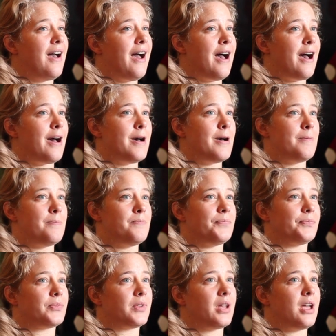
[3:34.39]
I
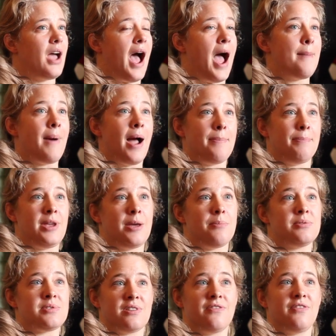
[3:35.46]
might be
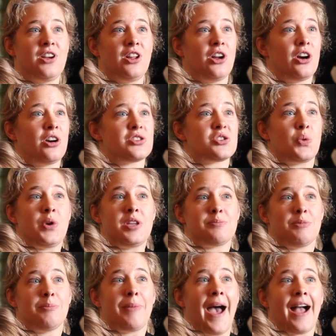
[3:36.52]
able to feel her squeeze
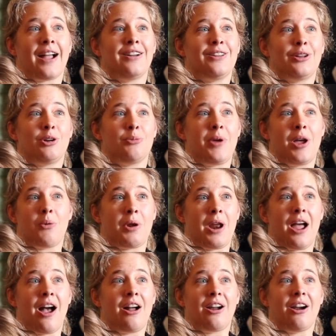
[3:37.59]
me back a little bit when
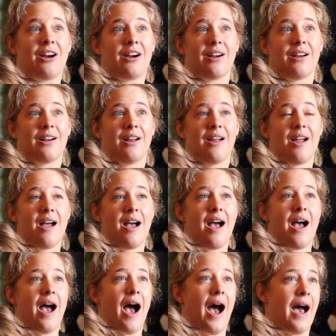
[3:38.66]
I hug her.
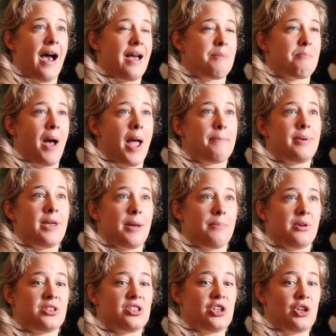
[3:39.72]
I might be
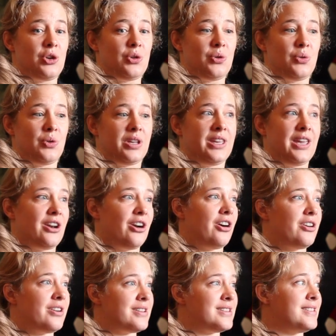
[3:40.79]
able to get
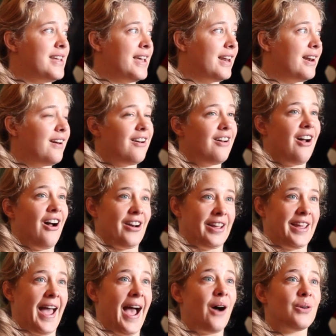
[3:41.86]
her to sit on a
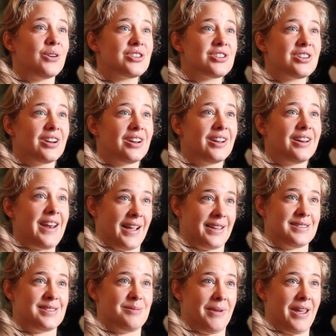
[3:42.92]
couch
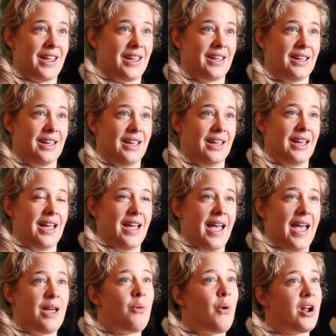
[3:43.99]
next to me
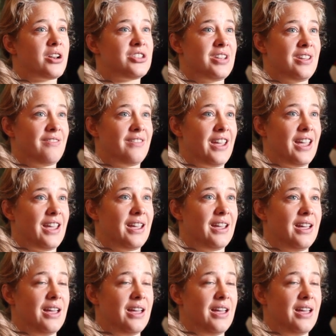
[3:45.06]
and watch TV.